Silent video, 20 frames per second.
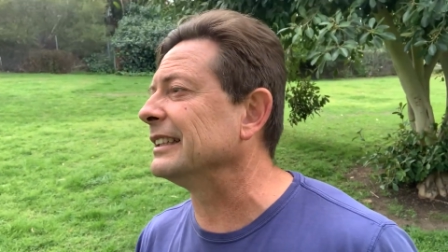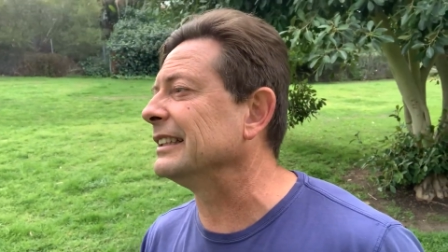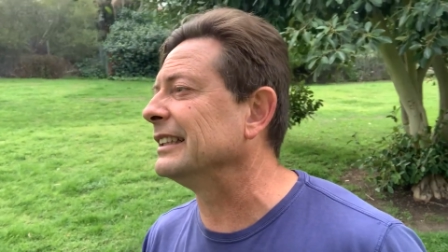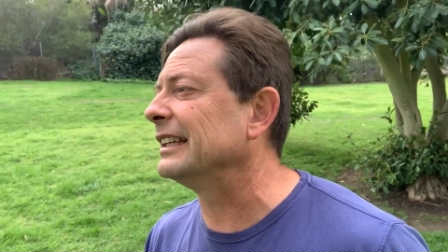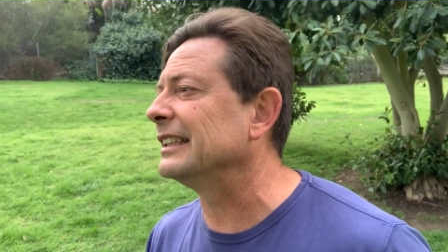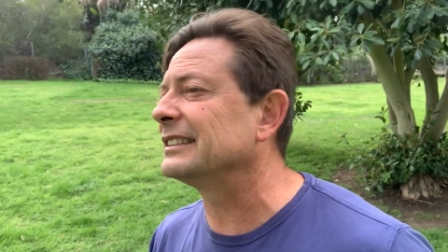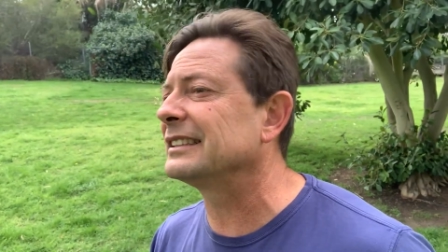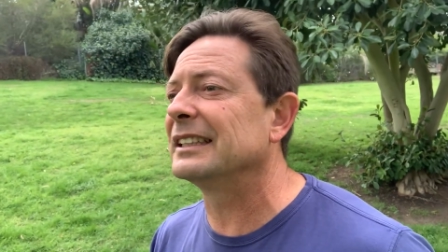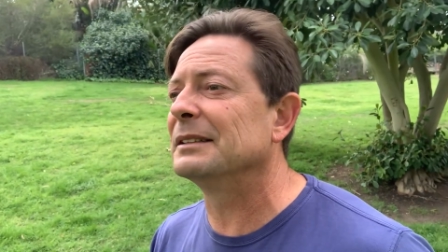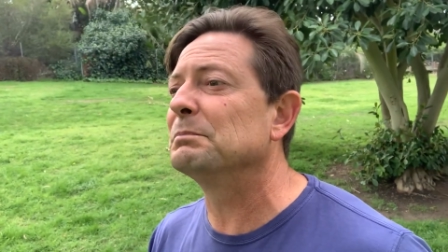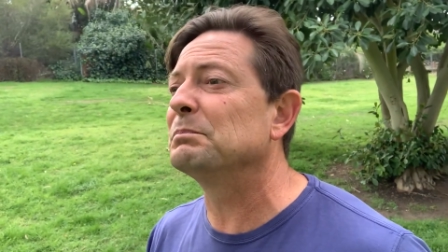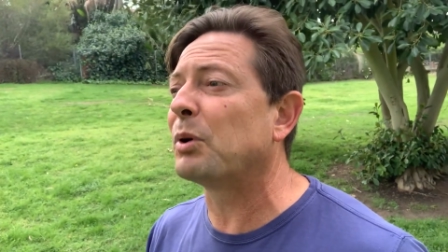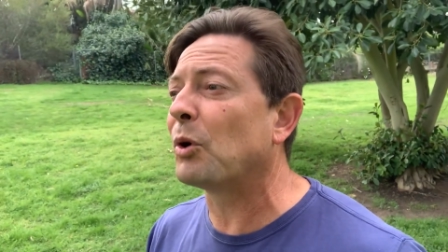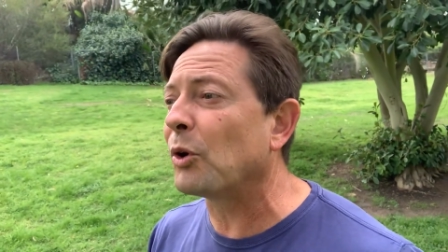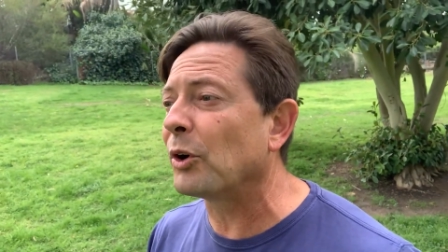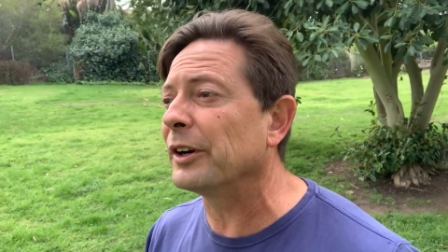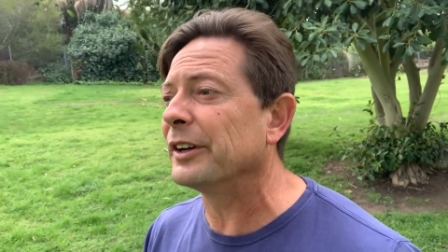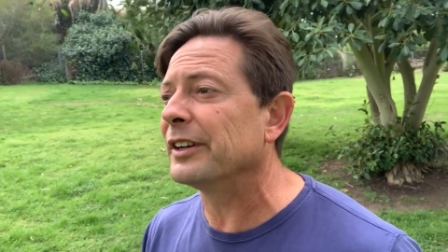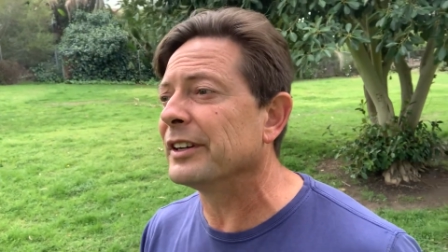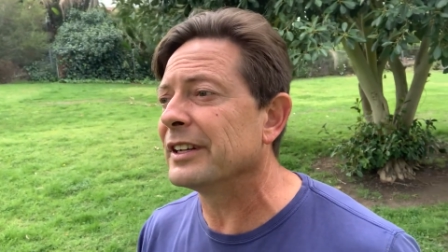It's
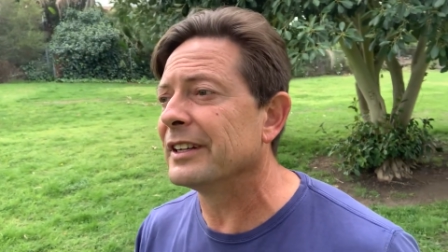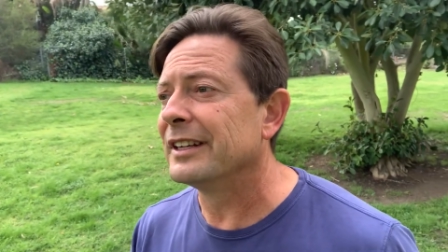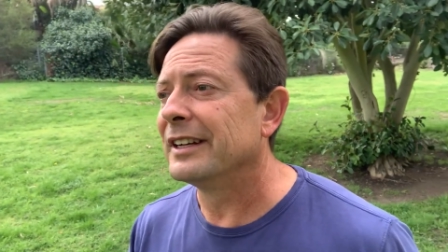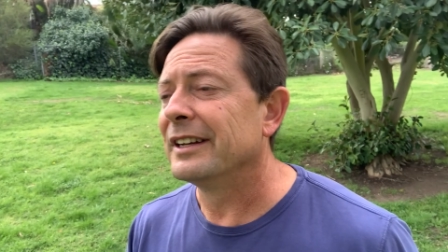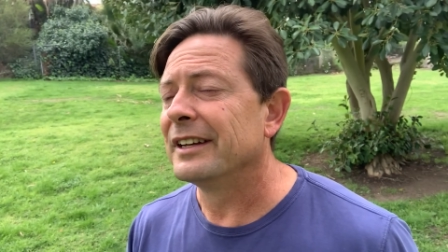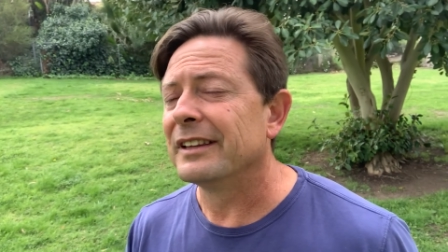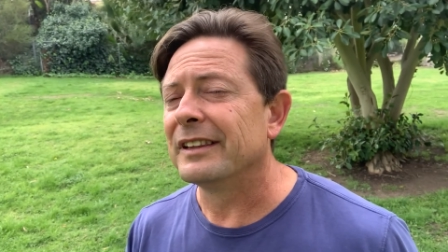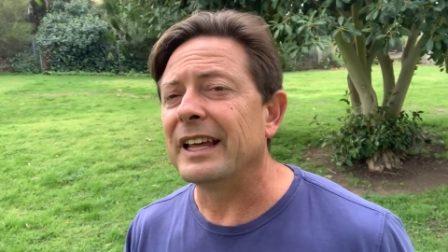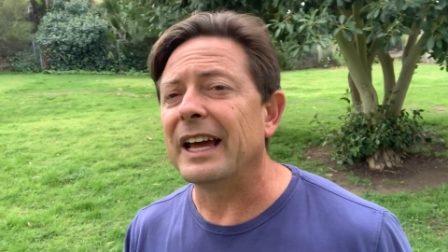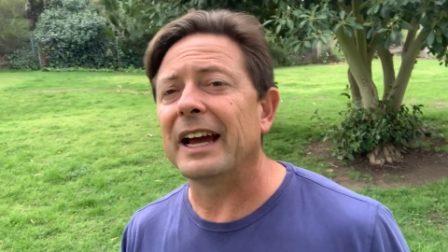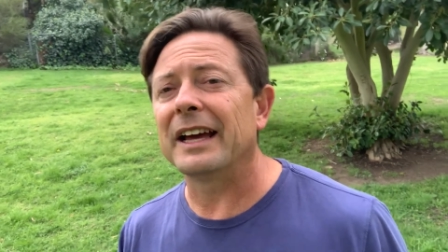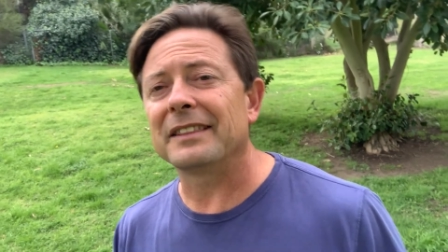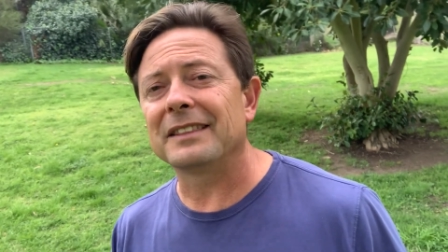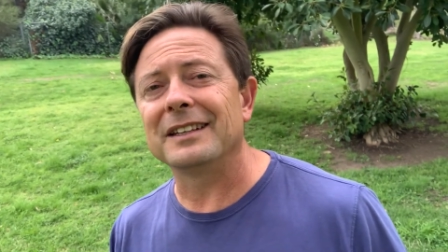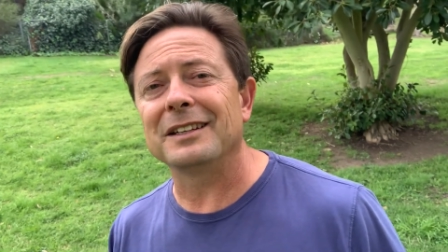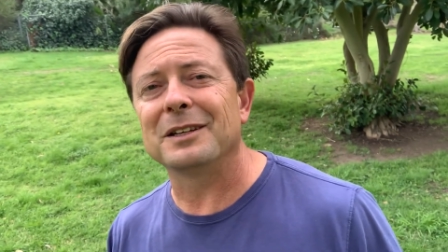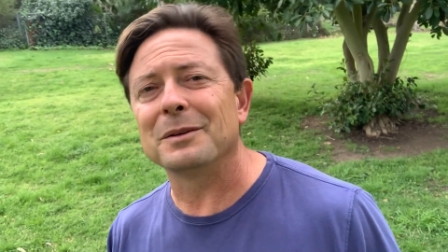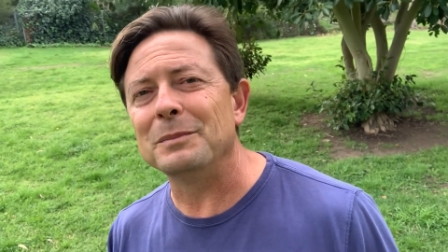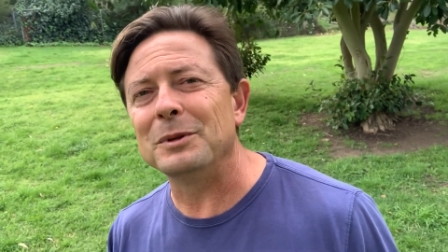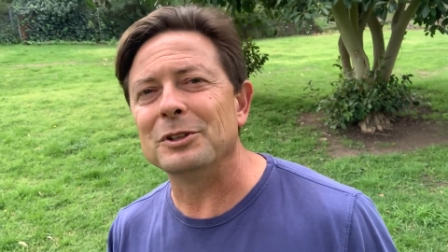important that
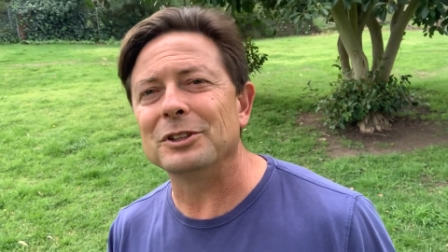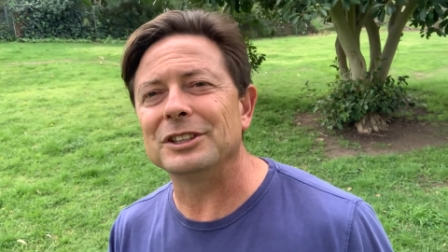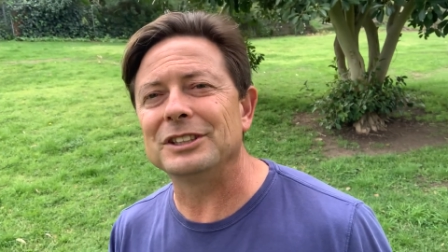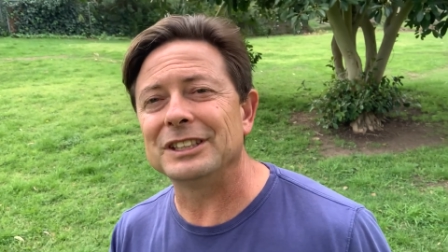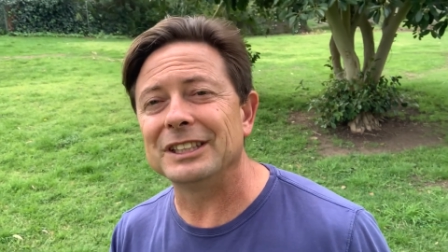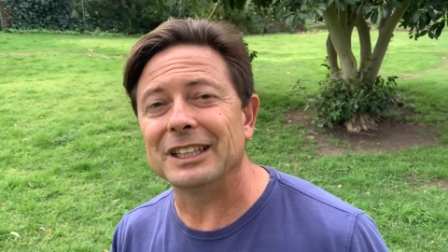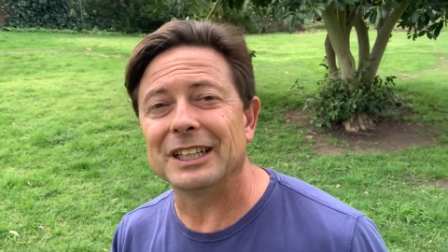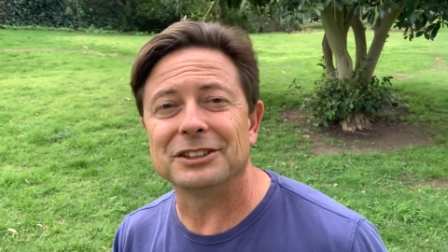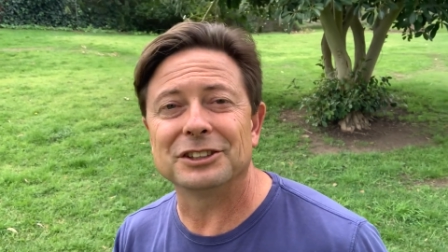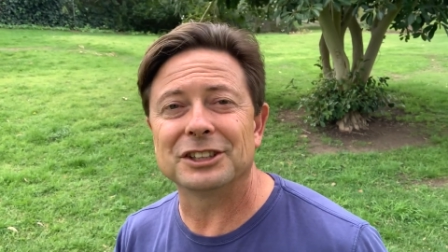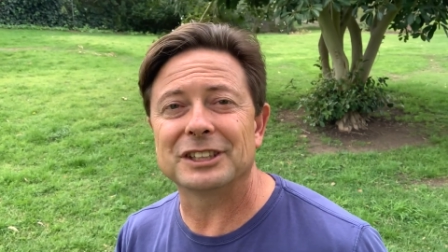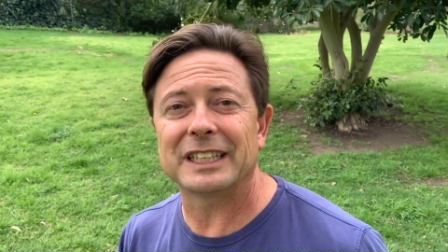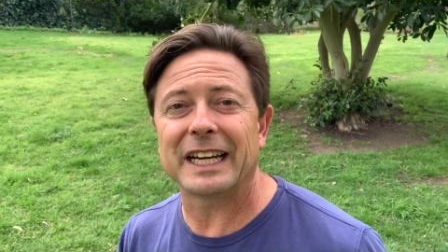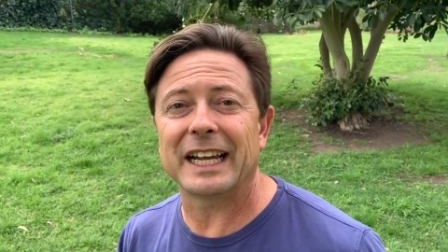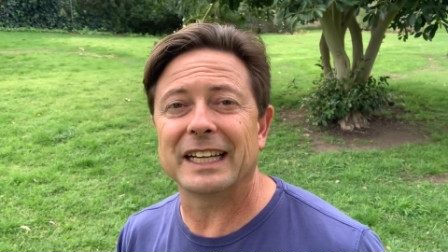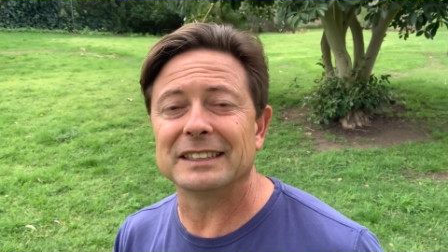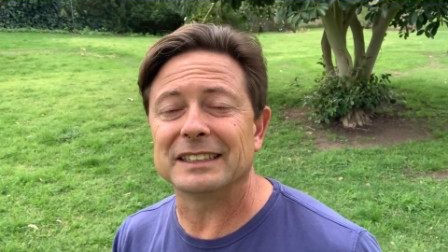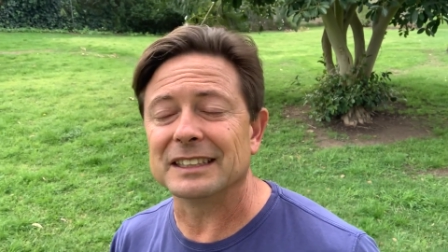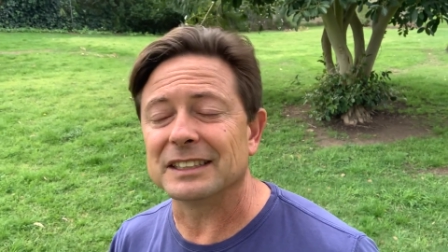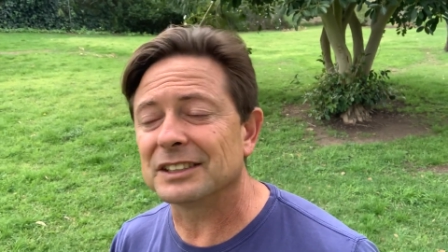the community
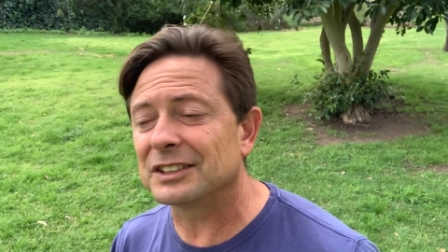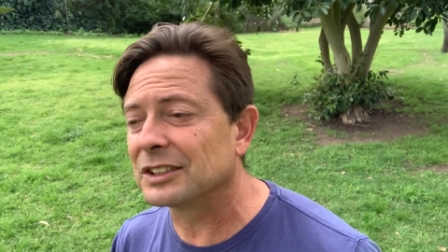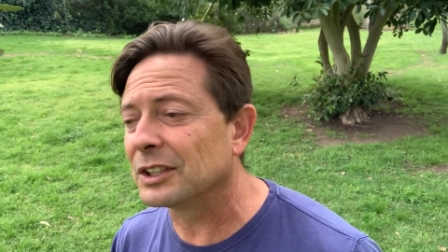understands it.